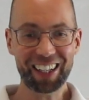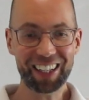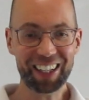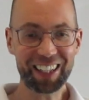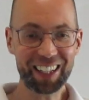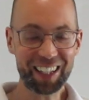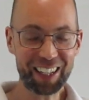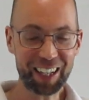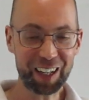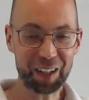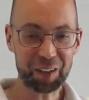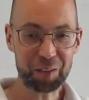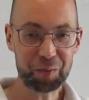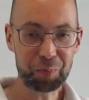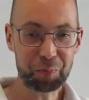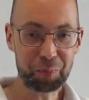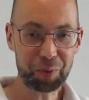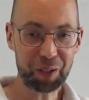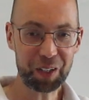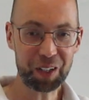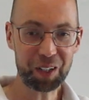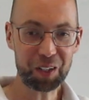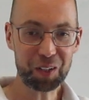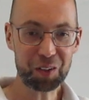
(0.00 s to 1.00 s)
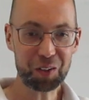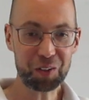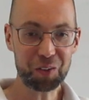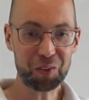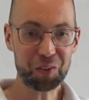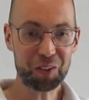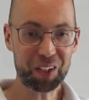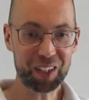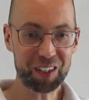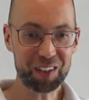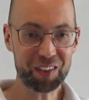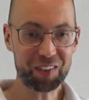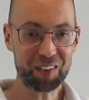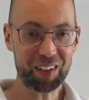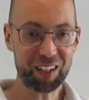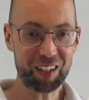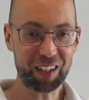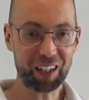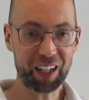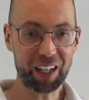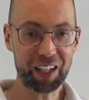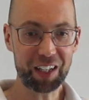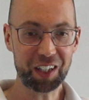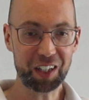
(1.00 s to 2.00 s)
yes, but you can see,
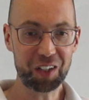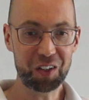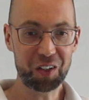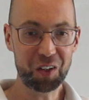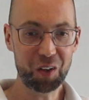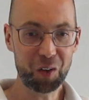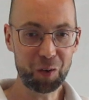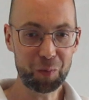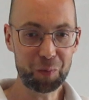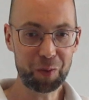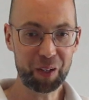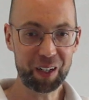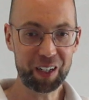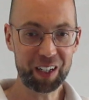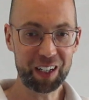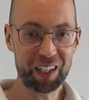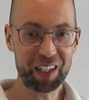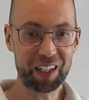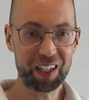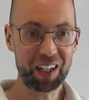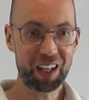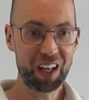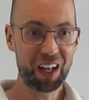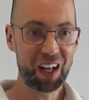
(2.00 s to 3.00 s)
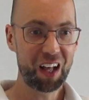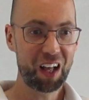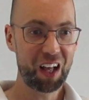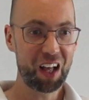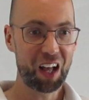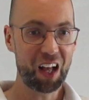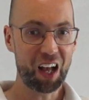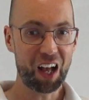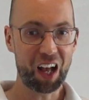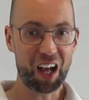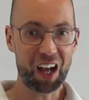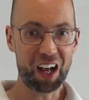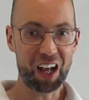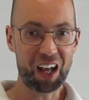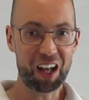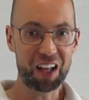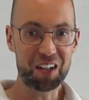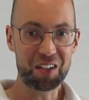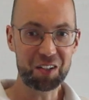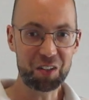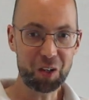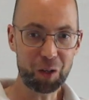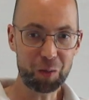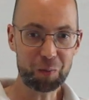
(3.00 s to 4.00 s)
like, nobody
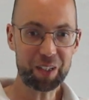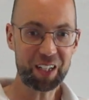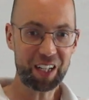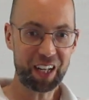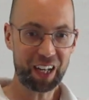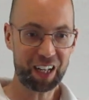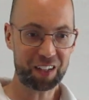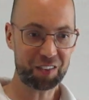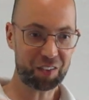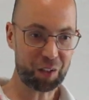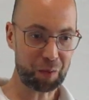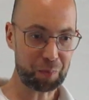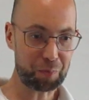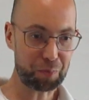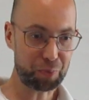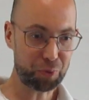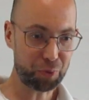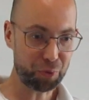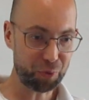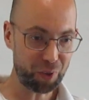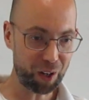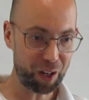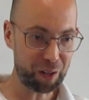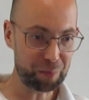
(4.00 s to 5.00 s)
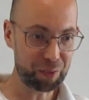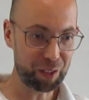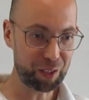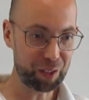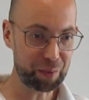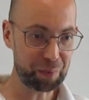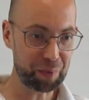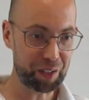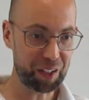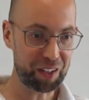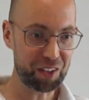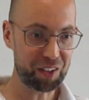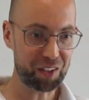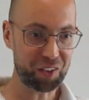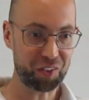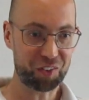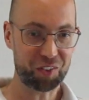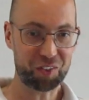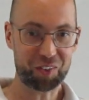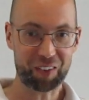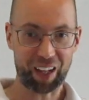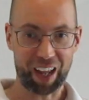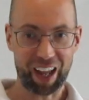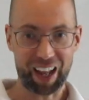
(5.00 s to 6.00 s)
has a problem
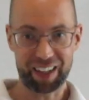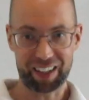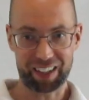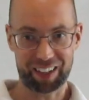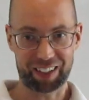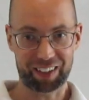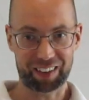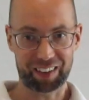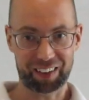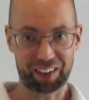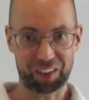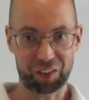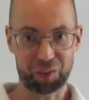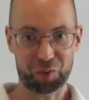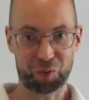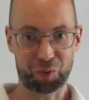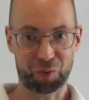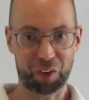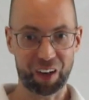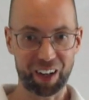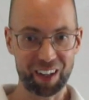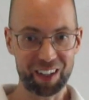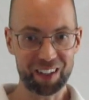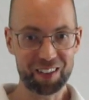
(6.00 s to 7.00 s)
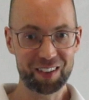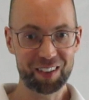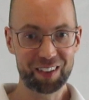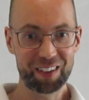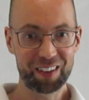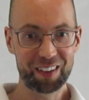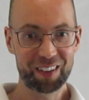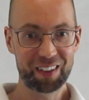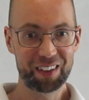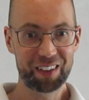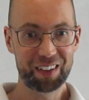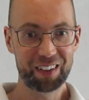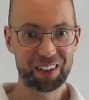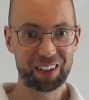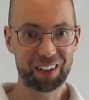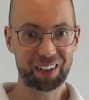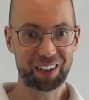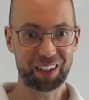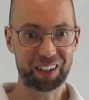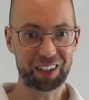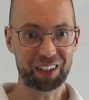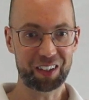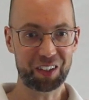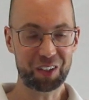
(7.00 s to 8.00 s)
understanding this, right?
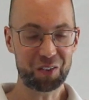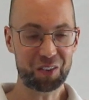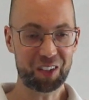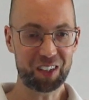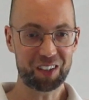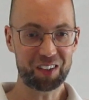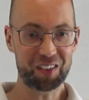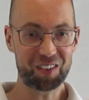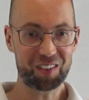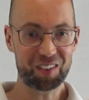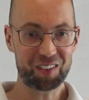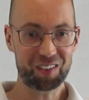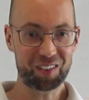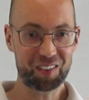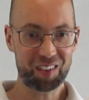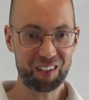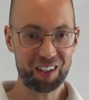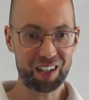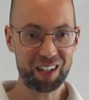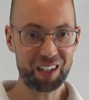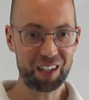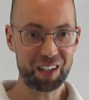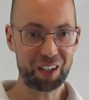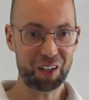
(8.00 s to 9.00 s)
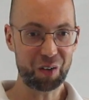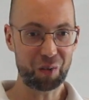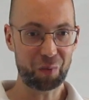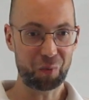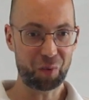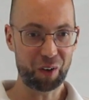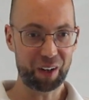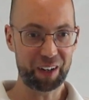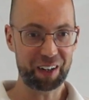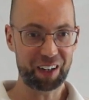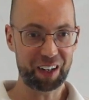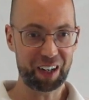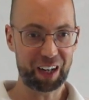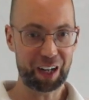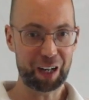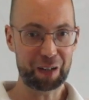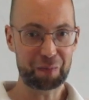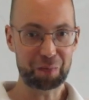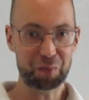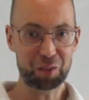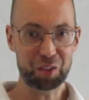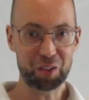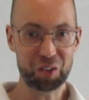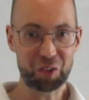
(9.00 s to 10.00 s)
Like, you can see what
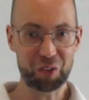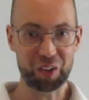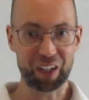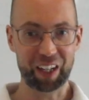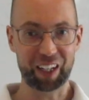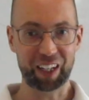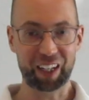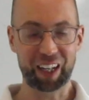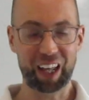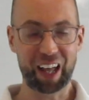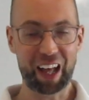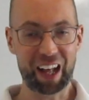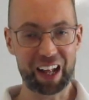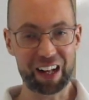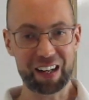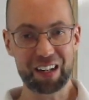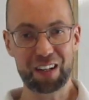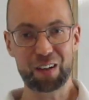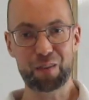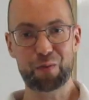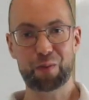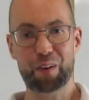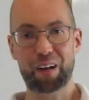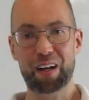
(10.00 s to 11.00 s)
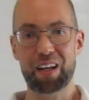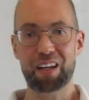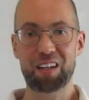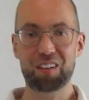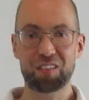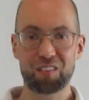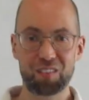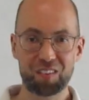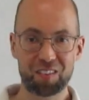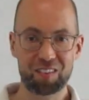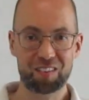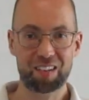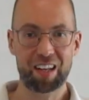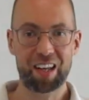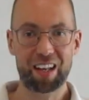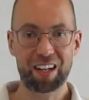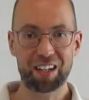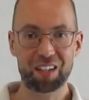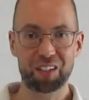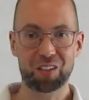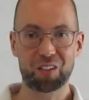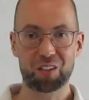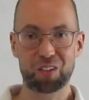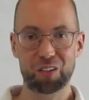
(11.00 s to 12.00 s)
I'm doing, and if I
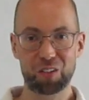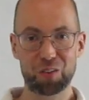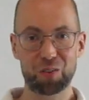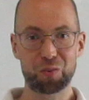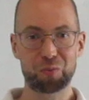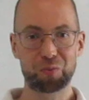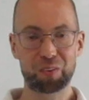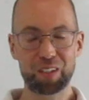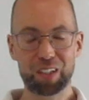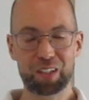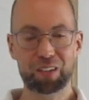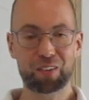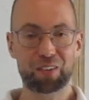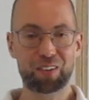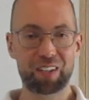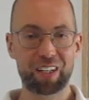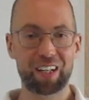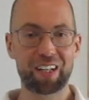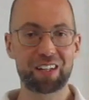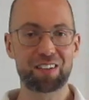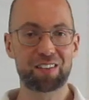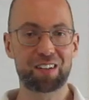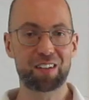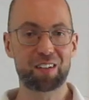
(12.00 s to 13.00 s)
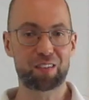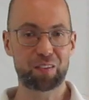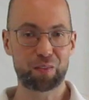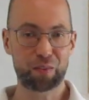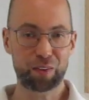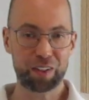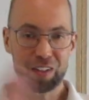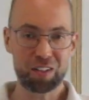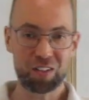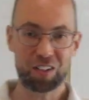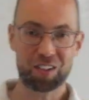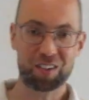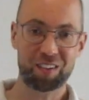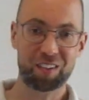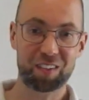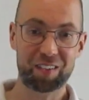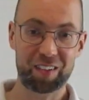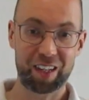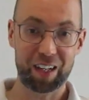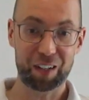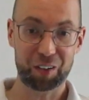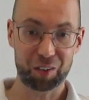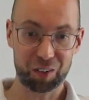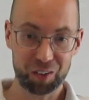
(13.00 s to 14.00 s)
said, could you recreate this? If I shut this
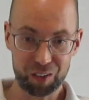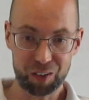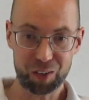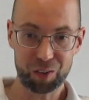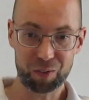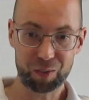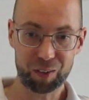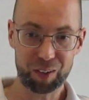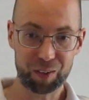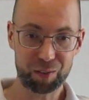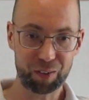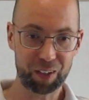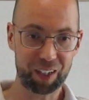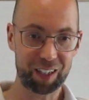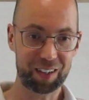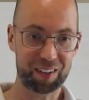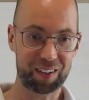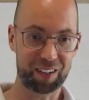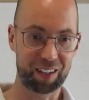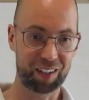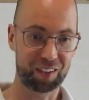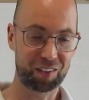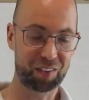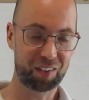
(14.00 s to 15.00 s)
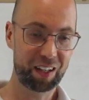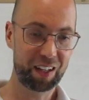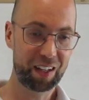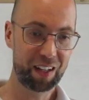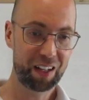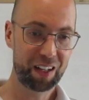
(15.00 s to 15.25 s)
down, could you rewrite this?